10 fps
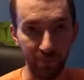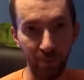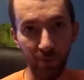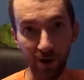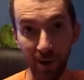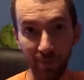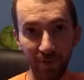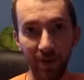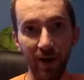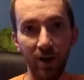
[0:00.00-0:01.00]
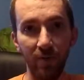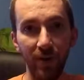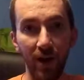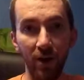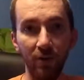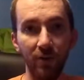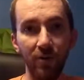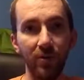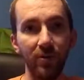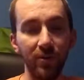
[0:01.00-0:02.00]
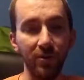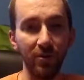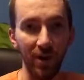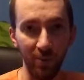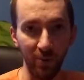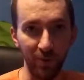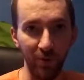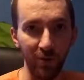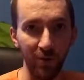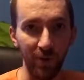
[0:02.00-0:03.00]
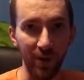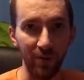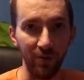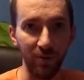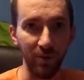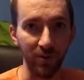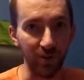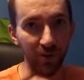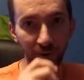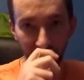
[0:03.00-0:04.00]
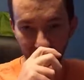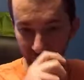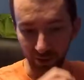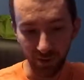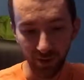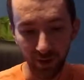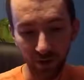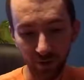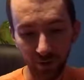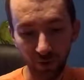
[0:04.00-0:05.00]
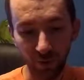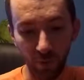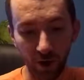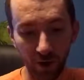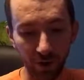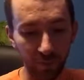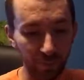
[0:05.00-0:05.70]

grab the valve however you're able to, and you can still easily drink the water.